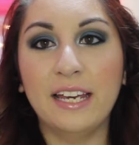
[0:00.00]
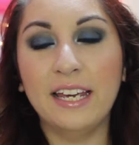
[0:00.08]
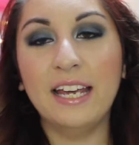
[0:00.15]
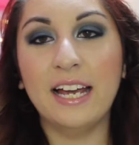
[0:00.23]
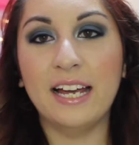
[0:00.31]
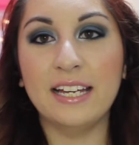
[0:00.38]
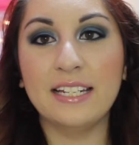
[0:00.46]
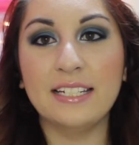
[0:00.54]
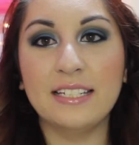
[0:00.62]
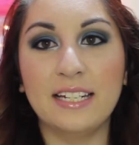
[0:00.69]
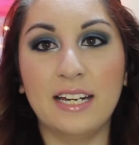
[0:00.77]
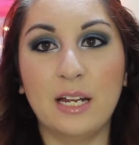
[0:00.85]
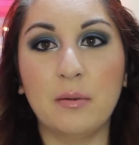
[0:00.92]
Hey guys,
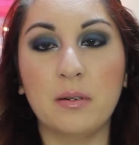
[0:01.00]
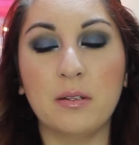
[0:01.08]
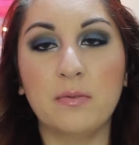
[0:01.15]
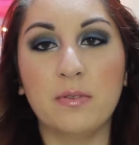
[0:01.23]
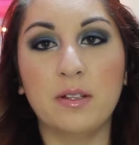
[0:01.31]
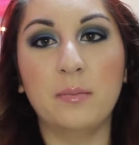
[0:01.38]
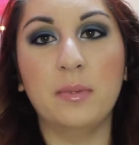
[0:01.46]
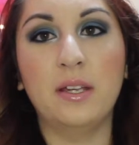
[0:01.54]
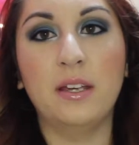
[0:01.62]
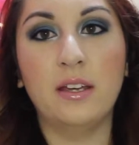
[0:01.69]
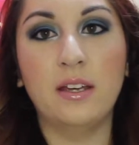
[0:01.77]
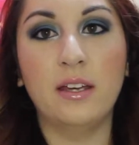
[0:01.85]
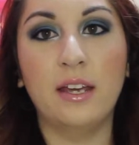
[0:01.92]
today I'm going to be
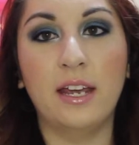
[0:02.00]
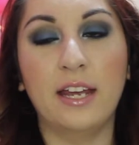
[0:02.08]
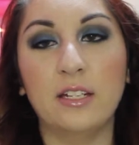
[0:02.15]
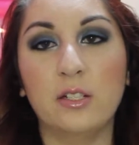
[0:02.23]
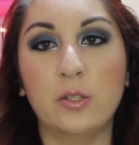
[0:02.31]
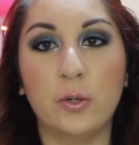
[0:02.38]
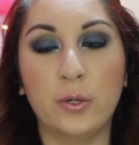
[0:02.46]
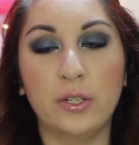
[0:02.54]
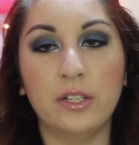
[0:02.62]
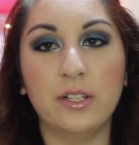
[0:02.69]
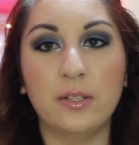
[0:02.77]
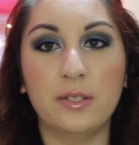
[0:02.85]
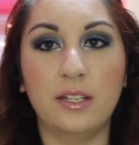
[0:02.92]
filming a tutorial
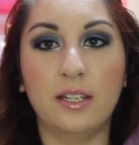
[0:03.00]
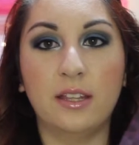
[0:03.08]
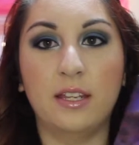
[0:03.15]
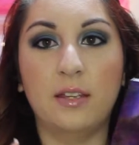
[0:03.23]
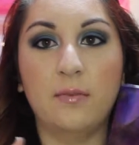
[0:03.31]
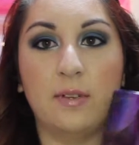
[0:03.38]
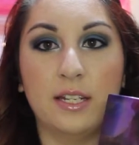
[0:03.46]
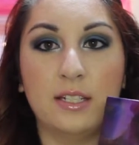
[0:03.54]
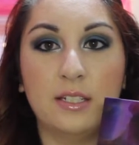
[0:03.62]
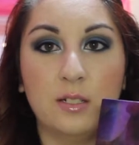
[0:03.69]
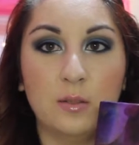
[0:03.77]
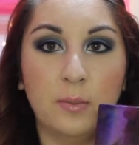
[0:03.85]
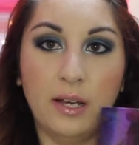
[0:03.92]
using the
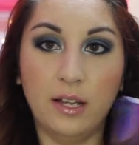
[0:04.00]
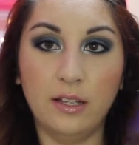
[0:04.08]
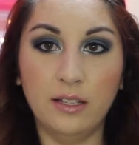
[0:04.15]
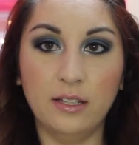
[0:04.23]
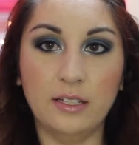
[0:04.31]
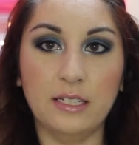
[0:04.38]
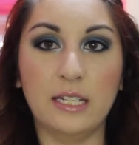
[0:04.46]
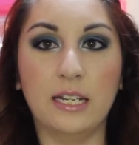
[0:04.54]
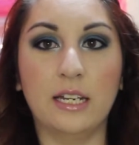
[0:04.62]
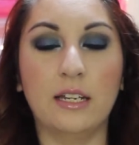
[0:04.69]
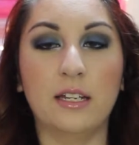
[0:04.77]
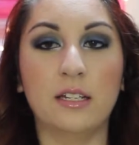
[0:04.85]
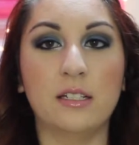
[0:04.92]
Vice 2 palette
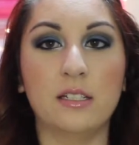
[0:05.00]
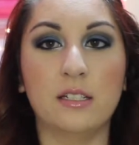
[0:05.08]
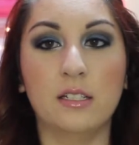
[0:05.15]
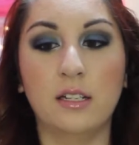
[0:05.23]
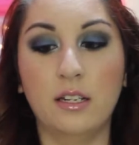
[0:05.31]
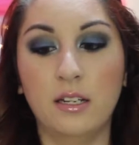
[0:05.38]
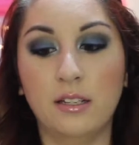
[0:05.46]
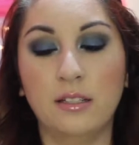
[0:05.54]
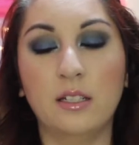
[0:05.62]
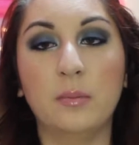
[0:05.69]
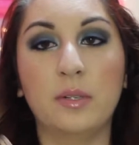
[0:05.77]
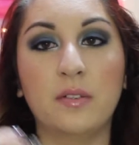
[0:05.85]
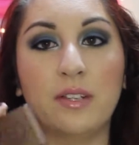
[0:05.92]
and a
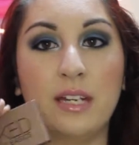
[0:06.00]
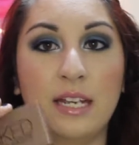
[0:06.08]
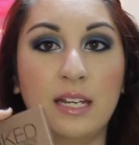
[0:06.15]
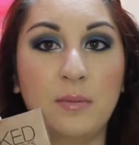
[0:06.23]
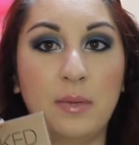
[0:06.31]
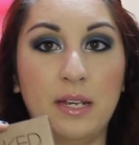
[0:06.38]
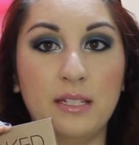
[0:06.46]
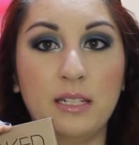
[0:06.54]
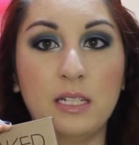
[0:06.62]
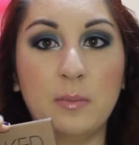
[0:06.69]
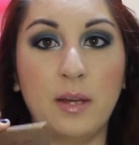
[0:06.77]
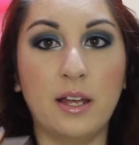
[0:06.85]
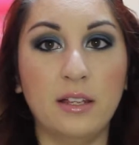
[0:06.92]
little bit of the Naked Basics
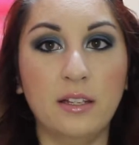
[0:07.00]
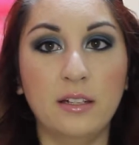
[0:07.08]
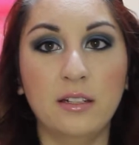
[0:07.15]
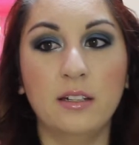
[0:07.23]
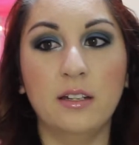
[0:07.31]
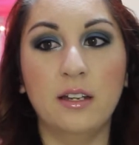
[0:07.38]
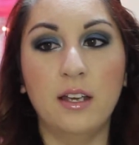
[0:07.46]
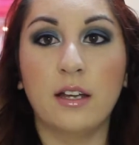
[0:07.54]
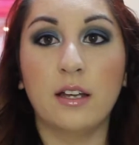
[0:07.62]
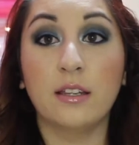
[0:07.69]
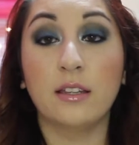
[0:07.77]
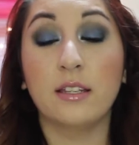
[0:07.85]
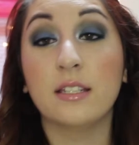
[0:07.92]
palette.
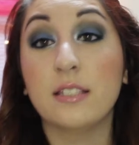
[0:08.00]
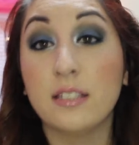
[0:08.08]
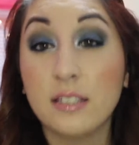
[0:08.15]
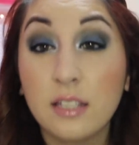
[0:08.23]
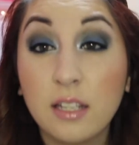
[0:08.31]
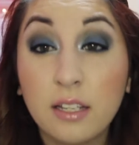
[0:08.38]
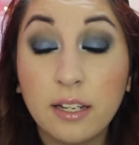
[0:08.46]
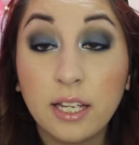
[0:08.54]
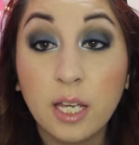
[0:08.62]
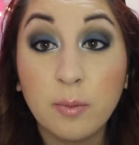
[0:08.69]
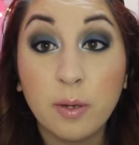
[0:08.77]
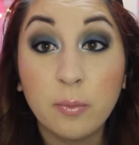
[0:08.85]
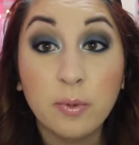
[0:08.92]
This is the look I
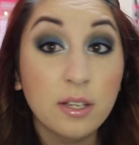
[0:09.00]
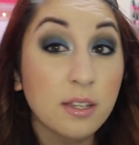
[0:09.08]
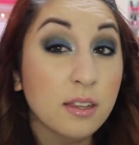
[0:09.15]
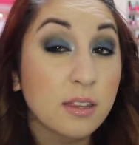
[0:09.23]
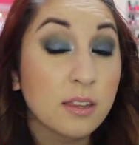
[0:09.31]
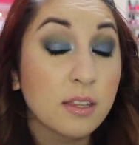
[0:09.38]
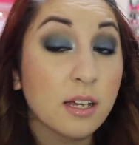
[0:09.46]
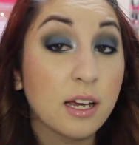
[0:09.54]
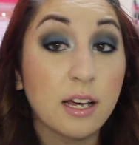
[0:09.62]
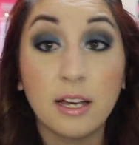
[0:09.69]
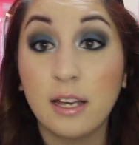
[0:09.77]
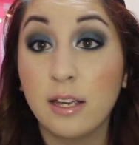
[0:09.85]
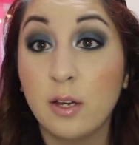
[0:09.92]
came up with.
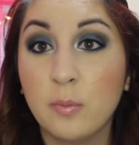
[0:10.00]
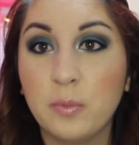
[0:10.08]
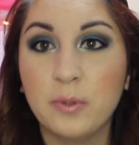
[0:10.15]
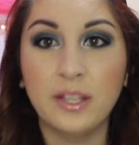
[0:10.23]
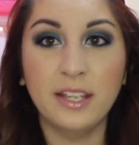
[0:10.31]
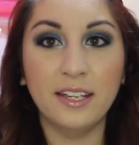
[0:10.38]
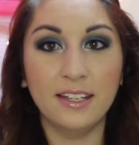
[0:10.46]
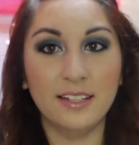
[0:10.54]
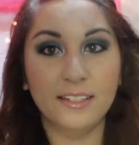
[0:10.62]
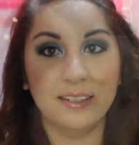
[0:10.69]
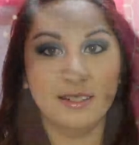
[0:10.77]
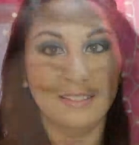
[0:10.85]
I hope you like it.